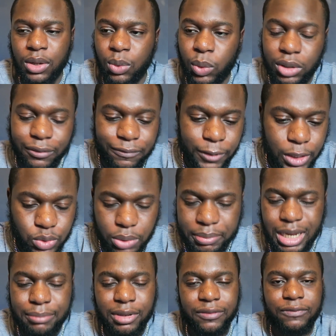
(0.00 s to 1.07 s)
what the first one
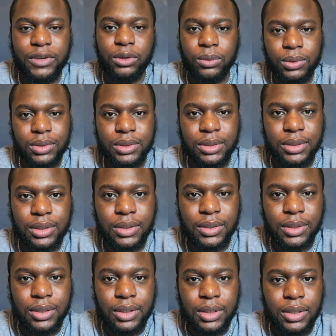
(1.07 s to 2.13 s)
made me feel.
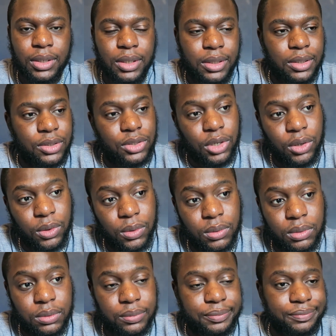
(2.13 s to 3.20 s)
So